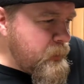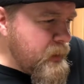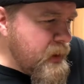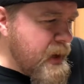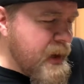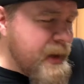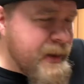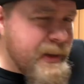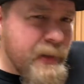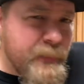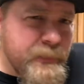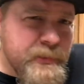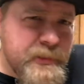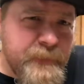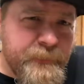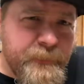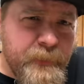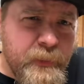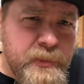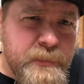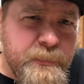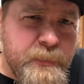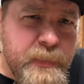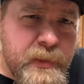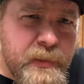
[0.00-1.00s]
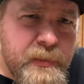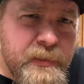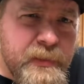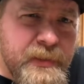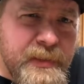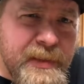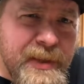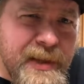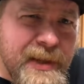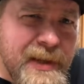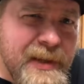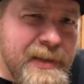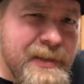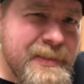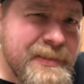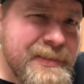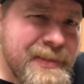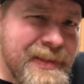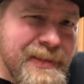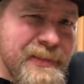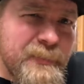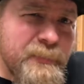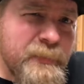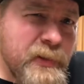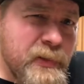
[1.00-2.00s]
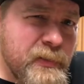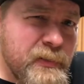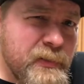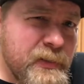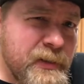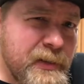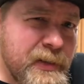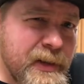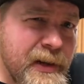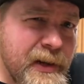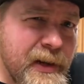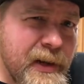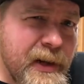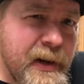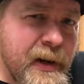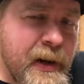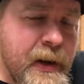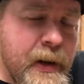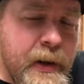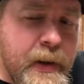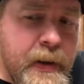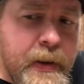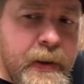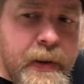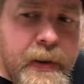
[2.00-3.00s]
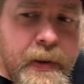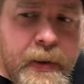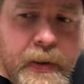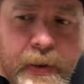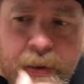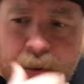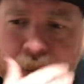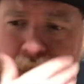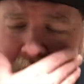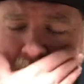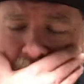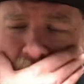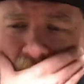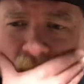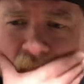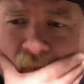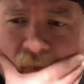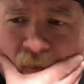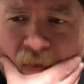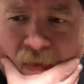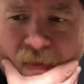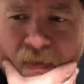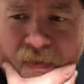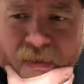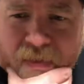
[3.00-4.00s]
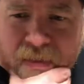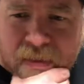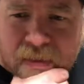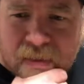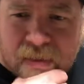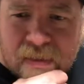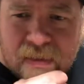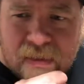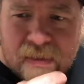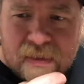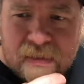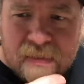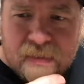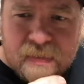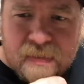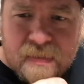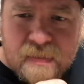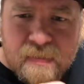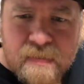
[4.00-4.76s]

that was the first beer of the day. The second beer of the day, I did I